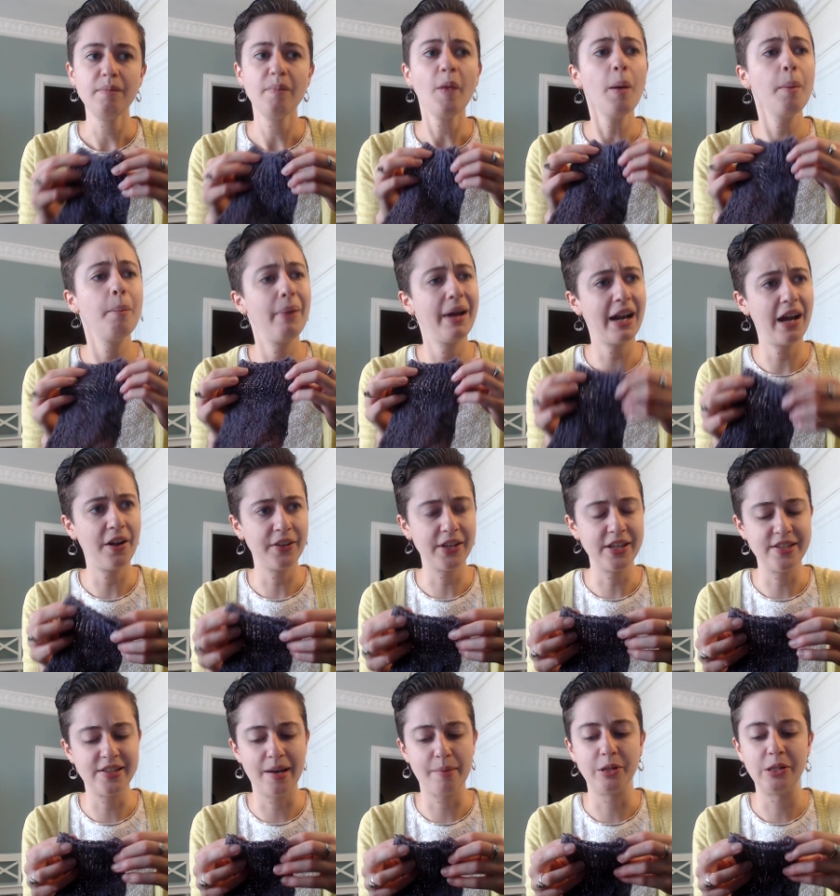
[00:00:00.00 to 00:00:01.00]
but held it
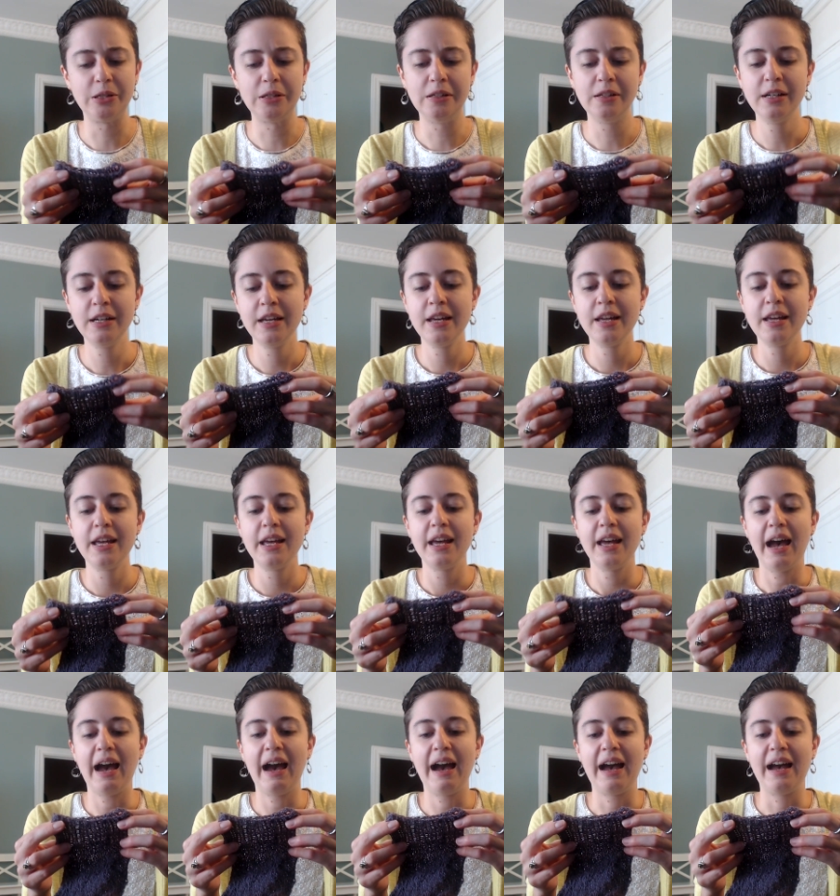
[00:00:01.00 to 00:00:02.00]
double,
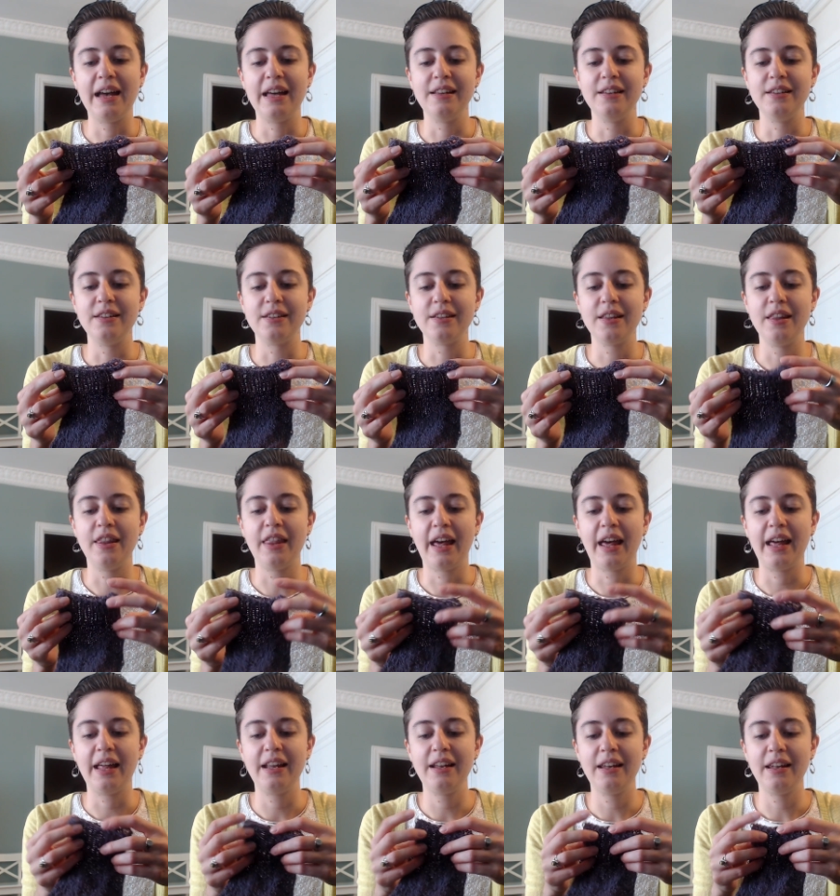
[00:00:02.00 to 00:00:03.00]
and
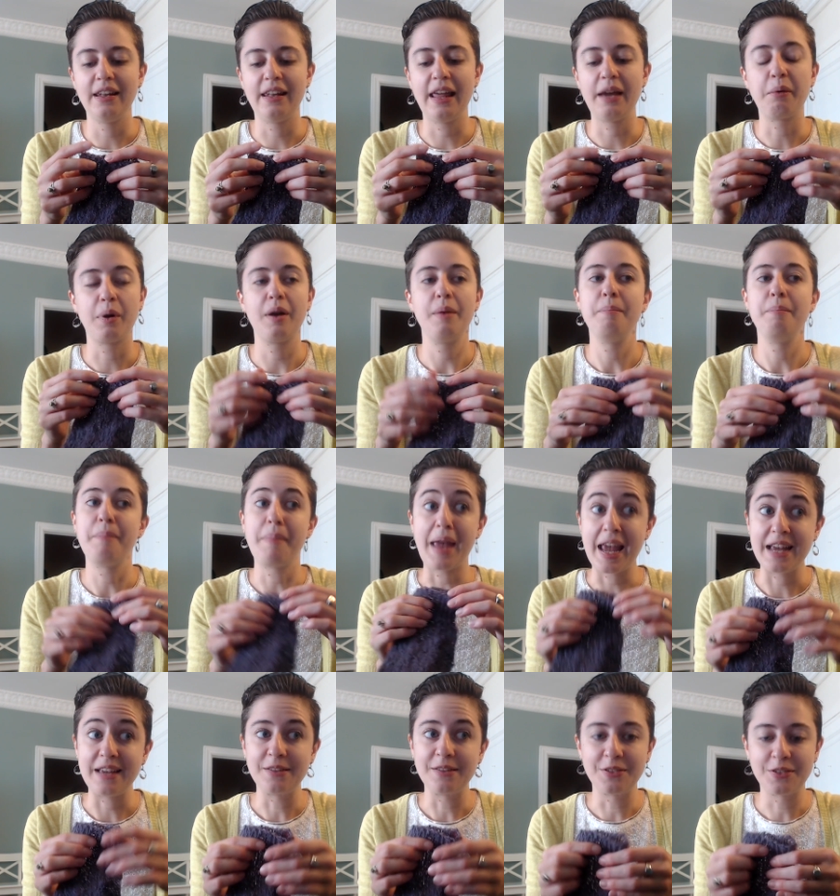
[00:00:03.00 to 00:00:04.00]
that they were
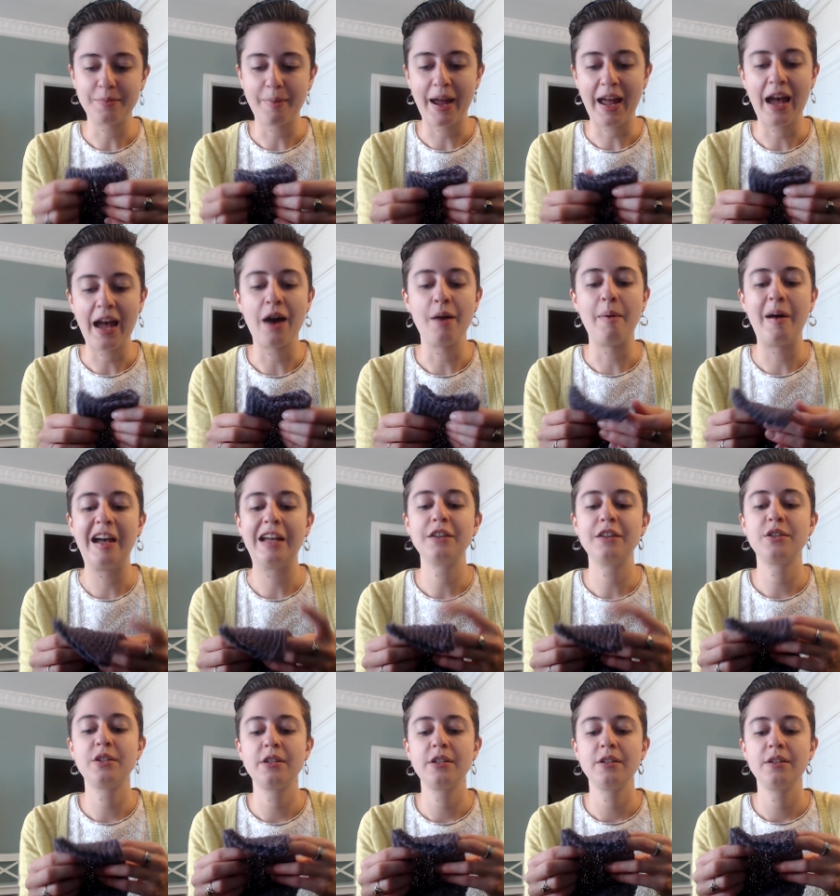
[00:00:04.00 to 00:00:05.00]
amazed by how
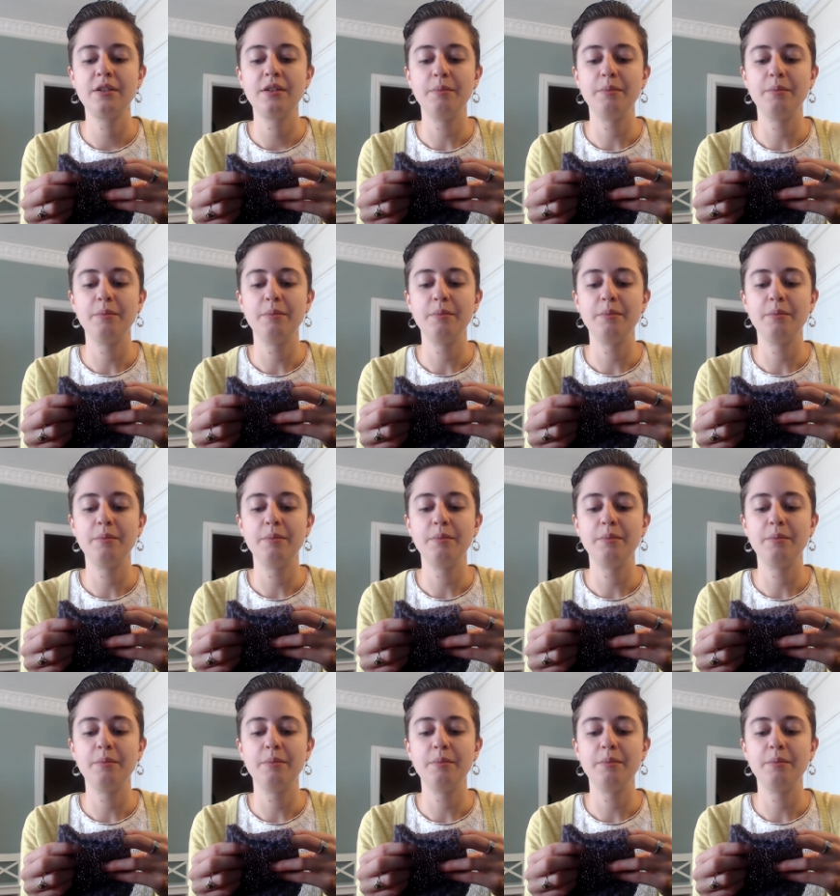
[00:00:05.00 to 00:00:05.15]
much